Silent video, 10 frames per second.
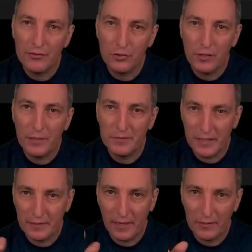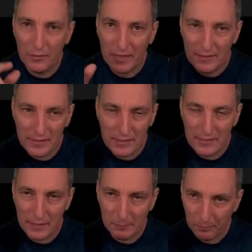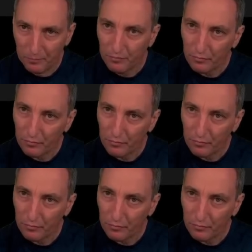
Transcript: streams, and you can see them.